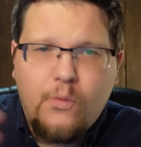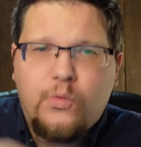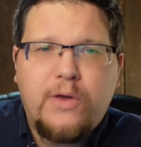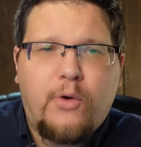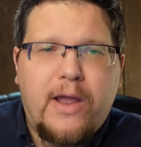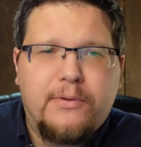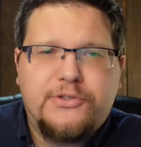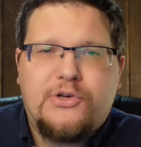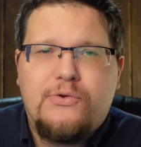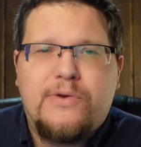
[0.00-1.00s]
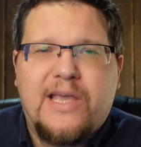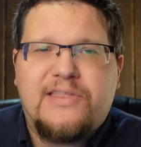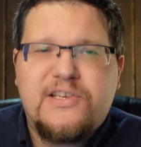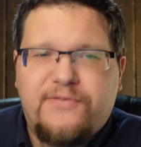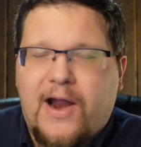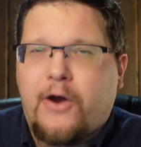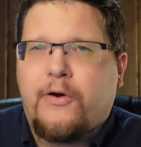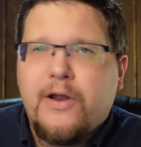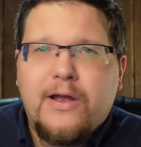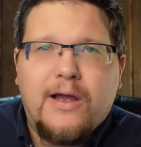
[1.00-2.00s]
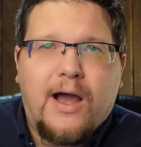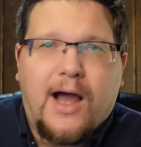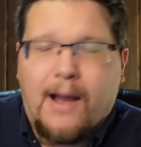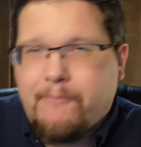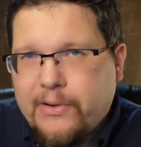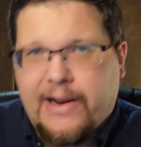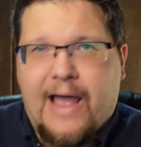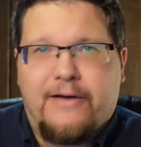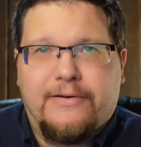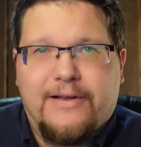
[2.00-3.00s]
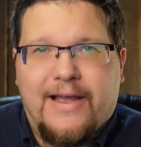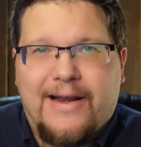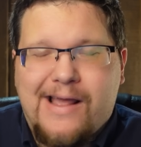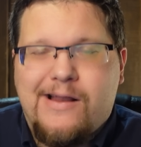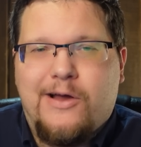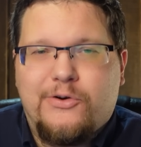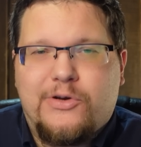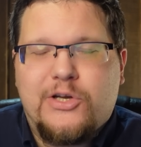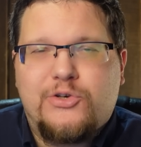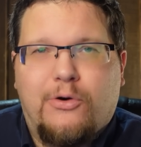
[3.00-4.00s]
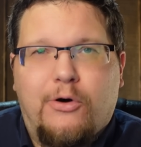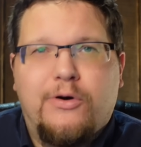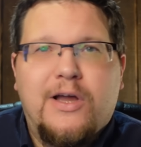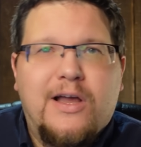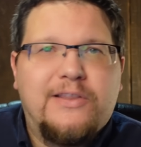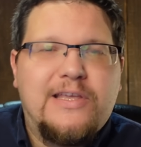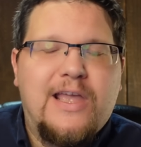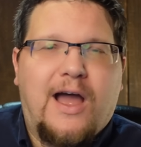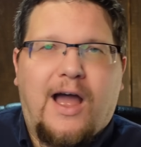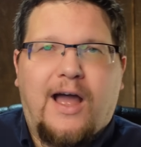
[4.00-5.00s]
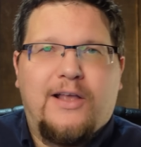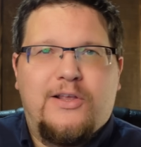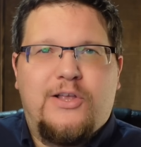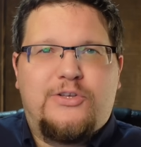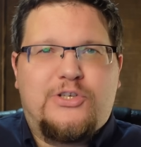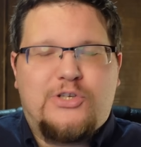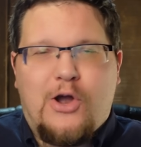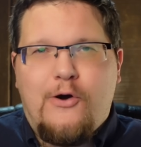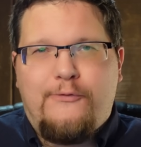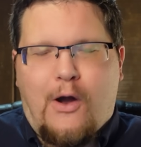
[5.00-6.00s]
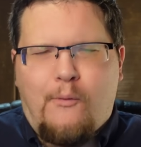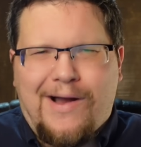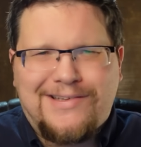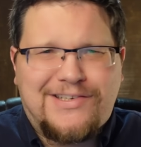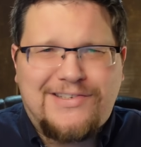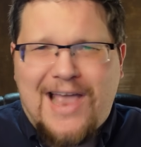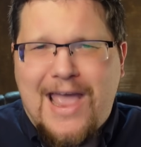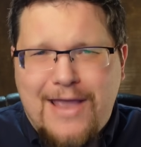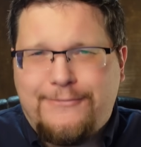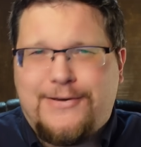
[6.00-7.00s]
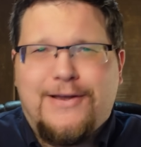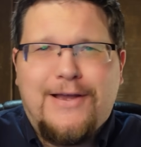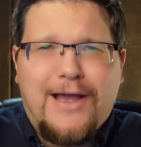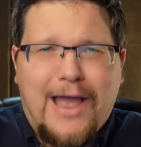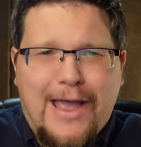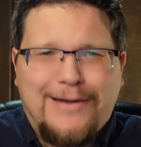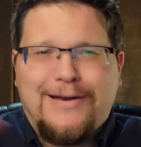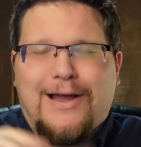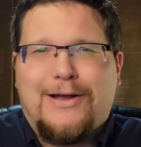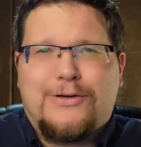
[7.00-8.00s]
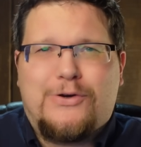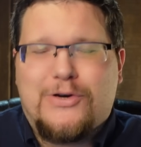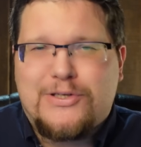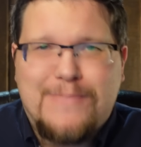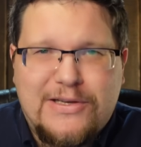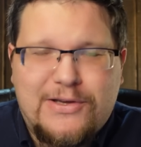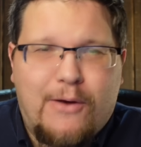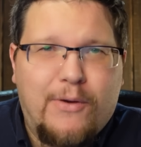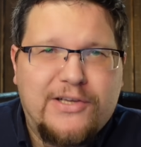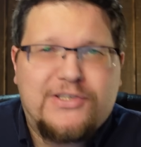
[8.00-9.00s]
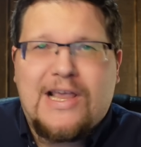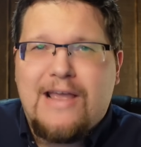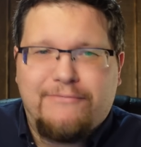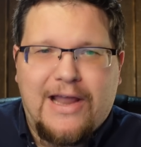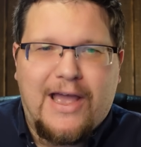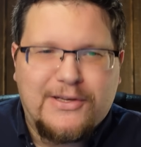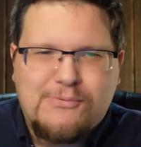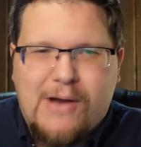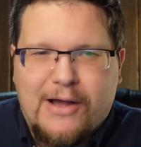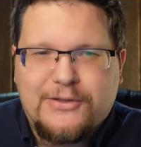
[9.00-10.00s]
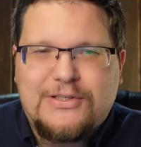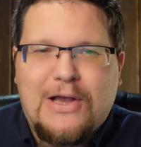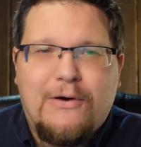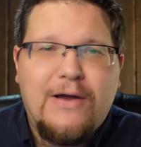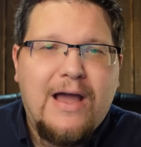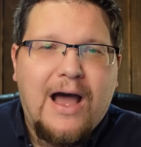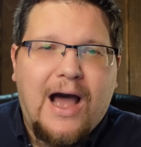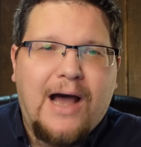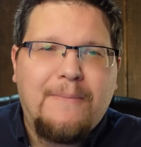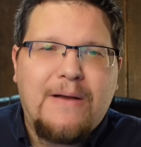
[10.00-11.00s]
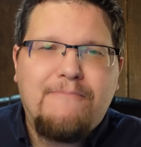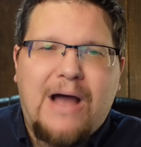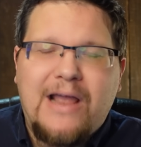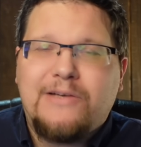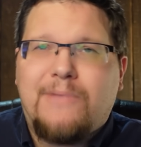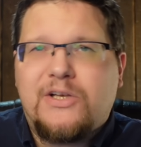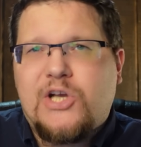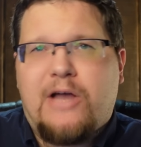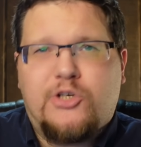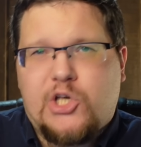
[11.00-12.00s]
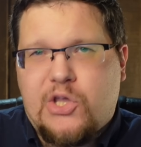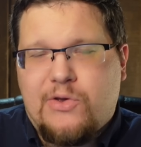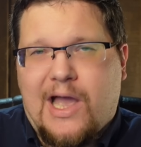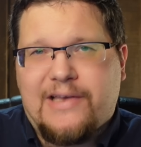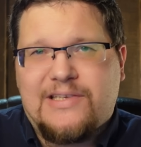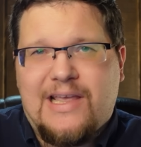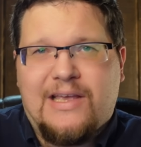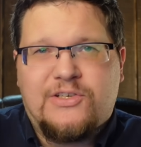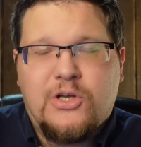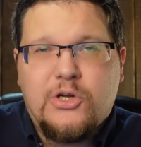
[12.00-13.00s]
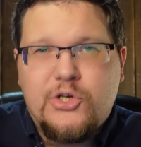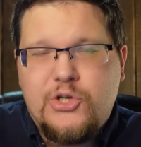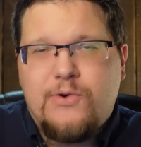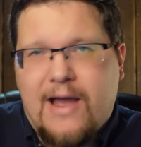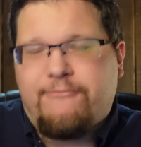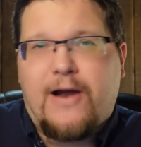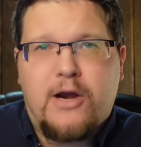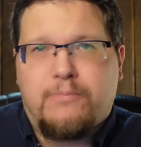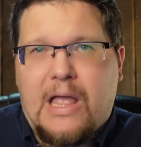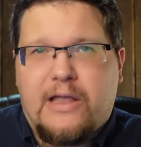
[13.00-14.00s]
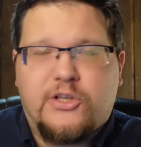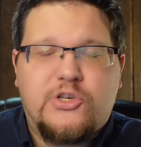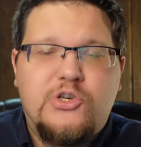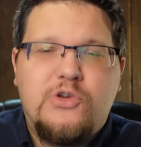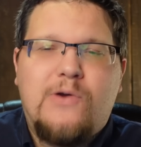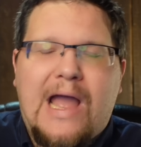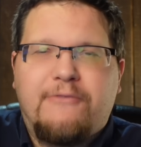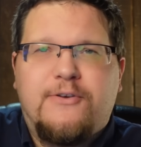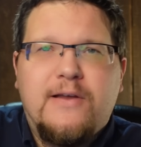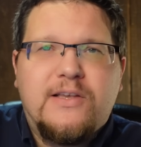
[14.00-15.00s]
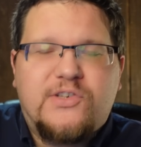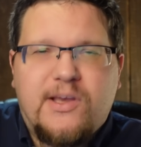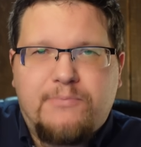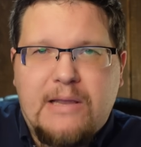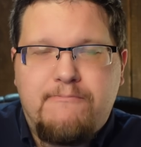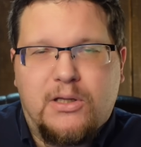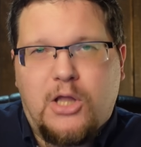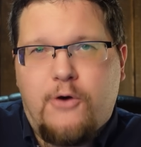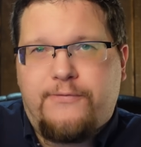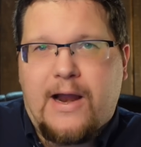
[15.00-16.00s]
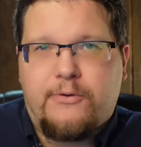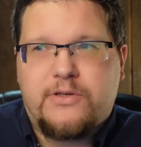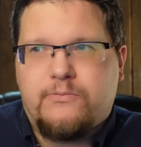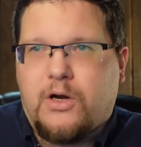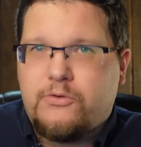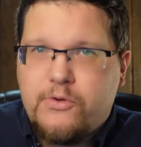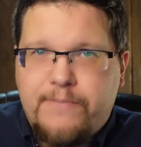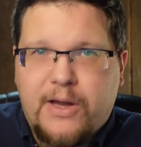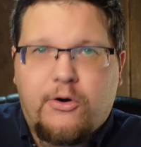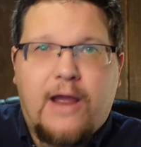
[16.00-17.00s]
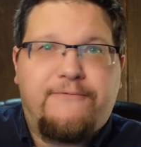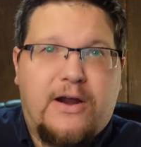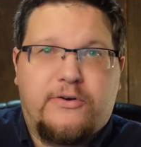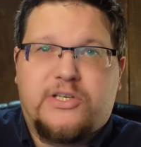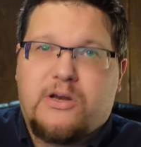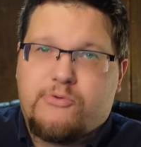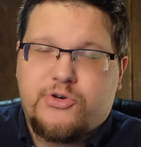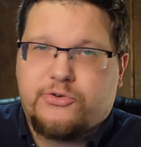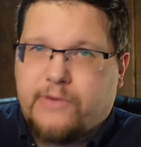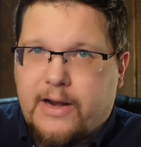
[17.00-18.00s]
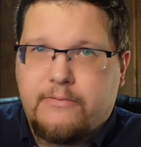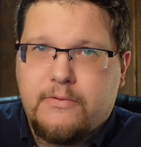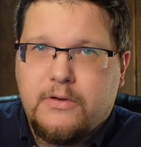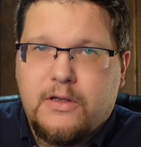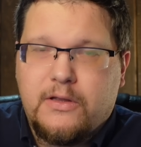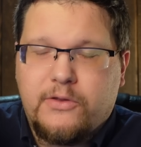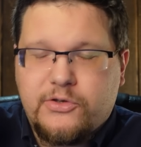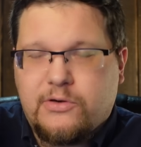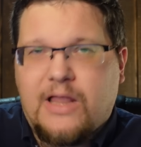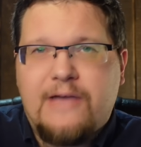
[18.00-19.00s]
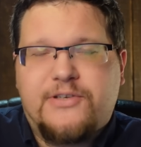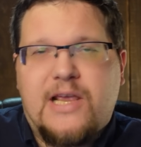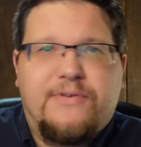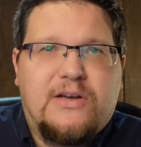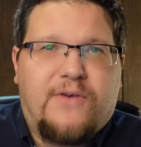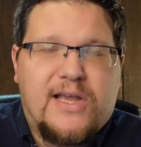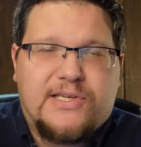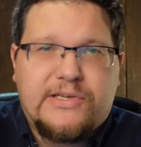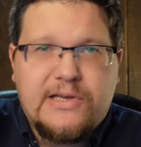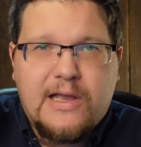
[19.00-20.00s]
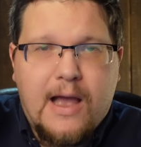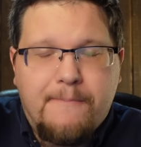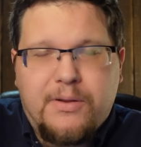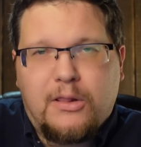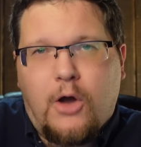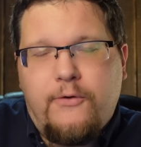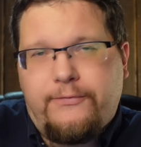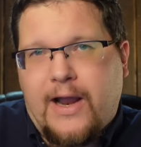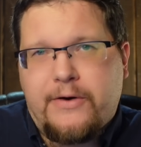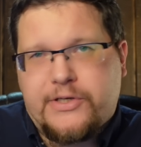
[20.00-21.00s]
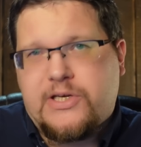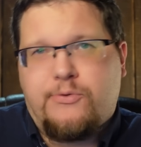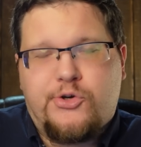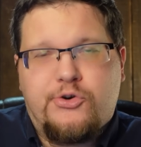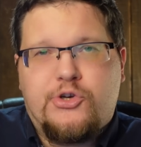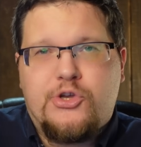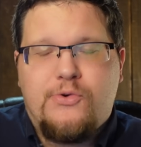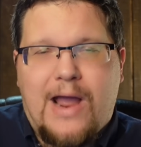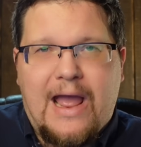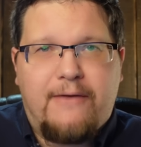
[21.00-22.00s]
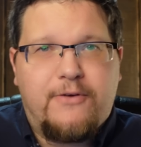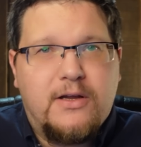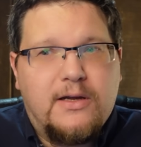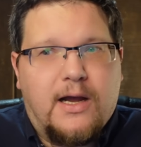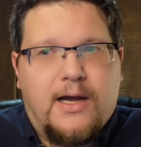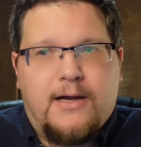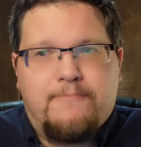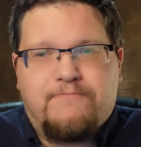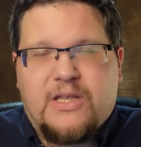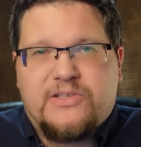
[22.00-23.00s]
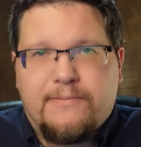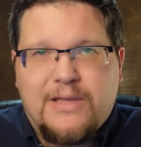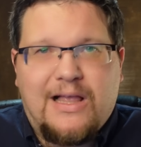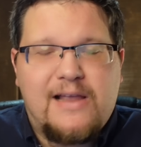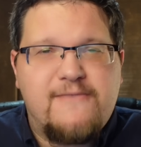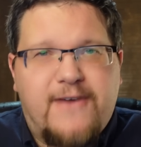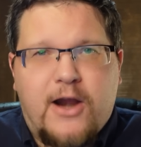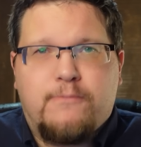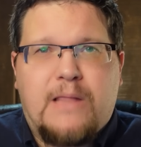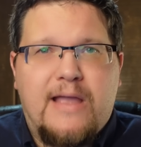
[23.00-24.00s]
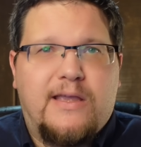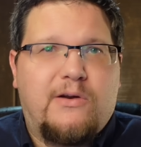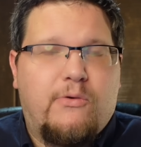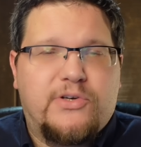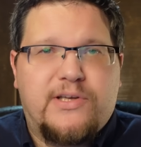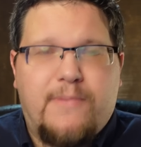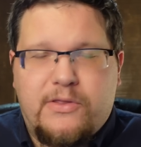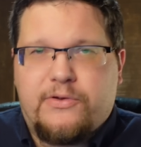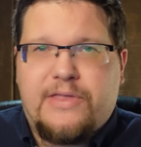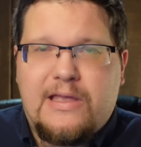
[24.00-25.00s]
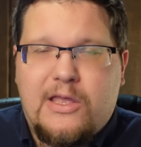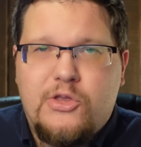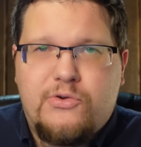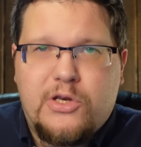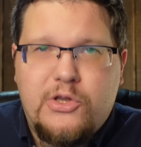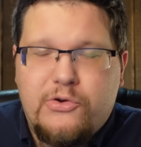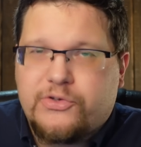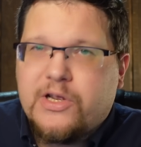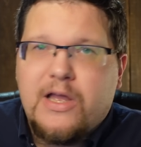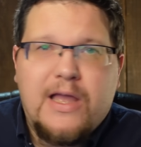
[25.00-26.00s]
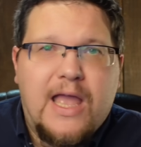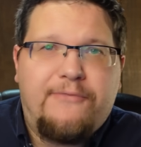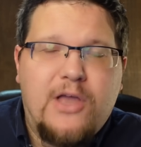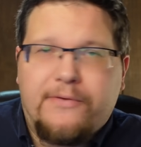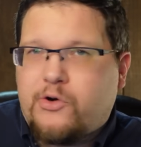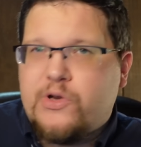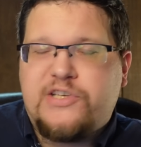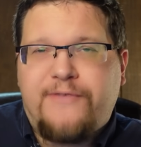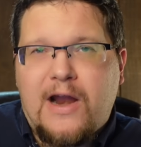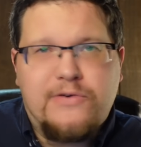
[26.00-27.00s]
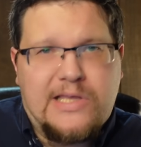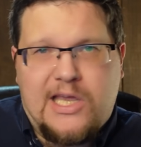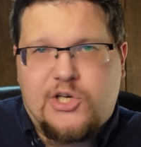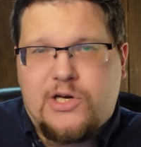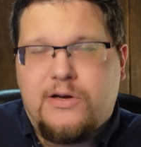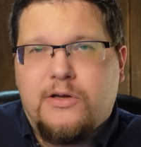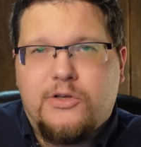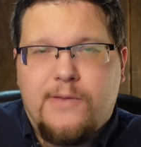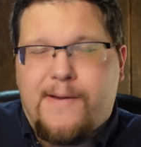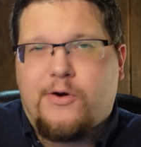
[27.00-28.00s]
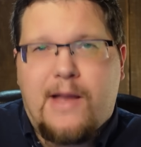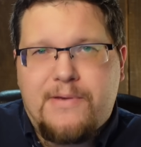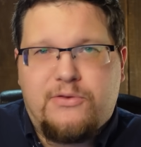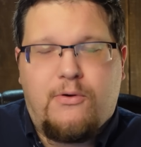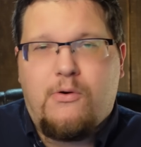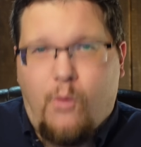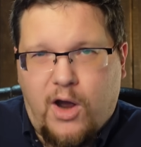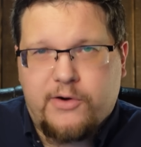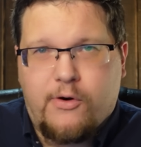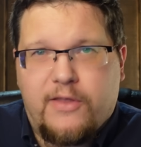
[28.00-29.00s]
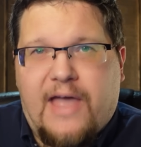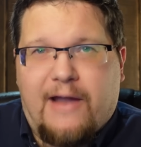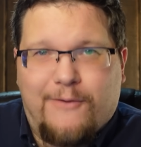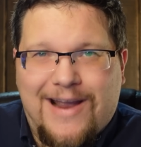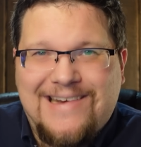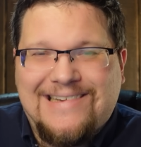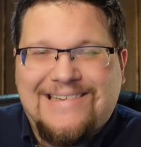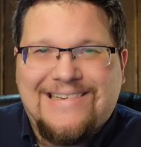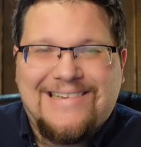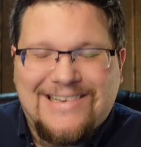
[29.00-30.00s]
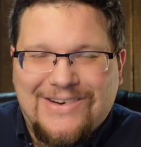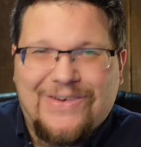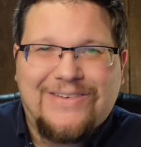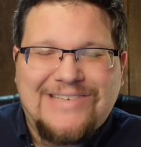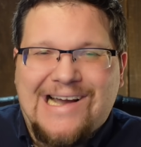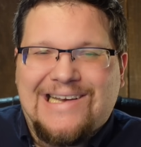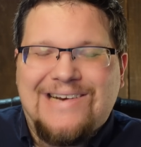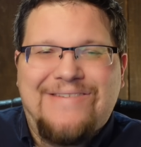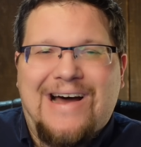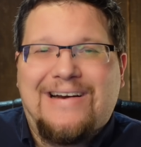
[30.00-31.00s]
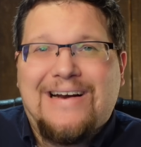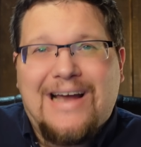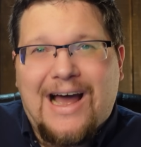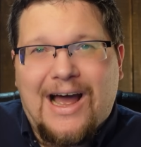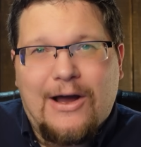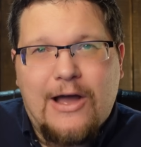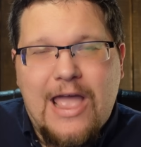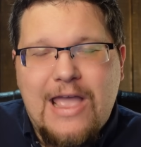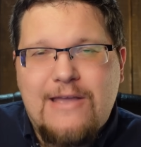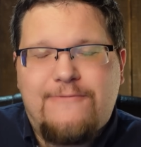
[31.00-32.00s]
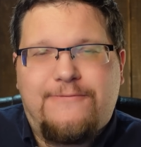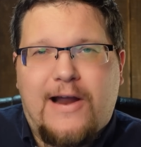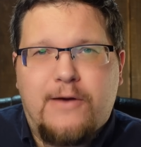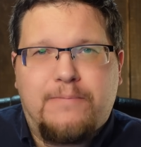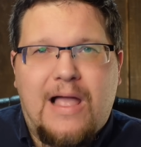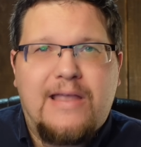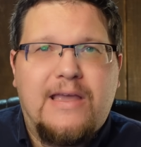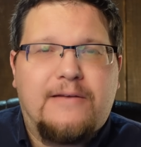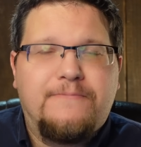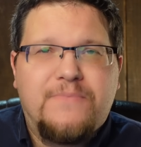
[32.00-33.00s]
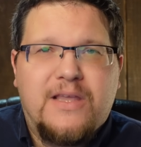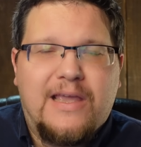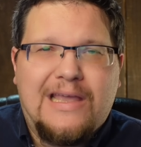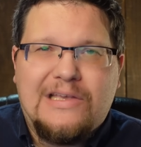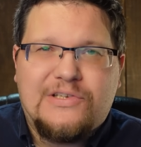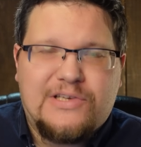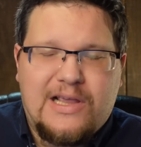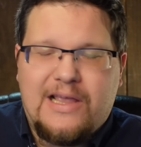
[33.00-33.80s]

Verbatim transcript: We were able to get this fire uh, put out and under control. The uh, stove was saved, and Christmas was saved as well. So um, my, my challenge to you guys is, do you have fire blankets? Do you have something below fire? Well, you better have fire extinguishers, right? Those are life-saving devices. Below fire extinguisher, do you have um, something like a fire blanket or some other thing that you can use? If you have a grease fire in the kitchen, you better not be throwing water on that, right? You know what I'm talking about. Uh, a fire blanket is